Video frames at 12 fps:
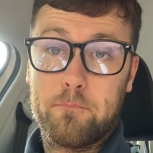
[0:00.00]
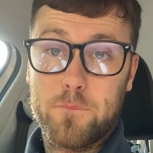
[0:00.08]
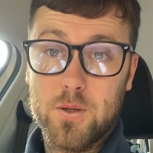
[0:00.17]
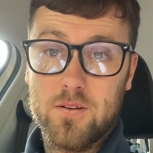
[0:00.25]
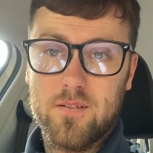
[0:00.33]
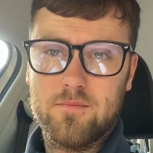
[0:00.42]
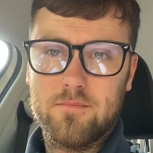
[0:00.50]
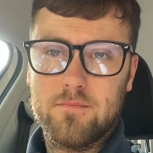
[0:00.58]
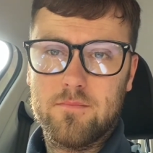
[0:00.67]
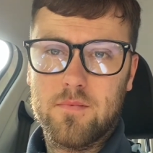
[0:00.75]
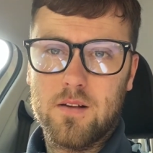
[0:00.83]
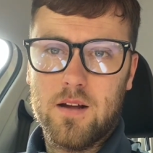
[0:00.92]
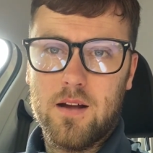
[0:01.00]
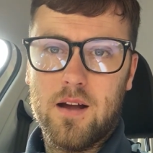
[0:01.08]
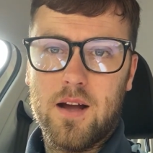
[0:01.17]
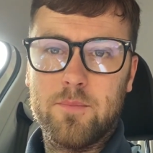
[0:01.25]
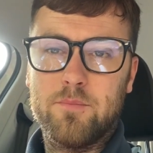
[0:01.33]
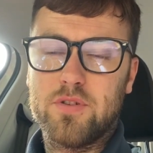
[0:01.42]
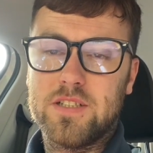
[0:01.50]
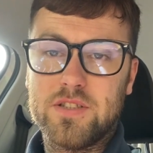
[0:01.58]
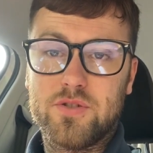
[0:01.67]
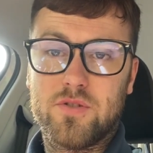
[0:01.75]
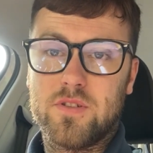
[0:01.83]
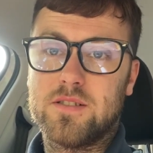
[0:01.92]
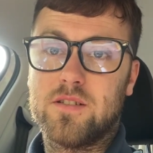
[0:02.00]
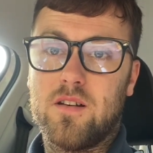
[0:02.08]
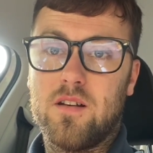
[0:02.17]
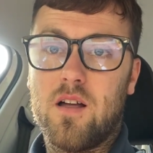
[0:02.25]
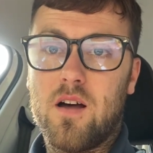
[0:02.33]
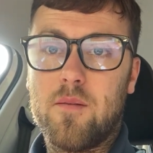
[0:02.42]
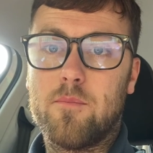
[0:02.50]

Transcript: but I'm pretty sure there's a lot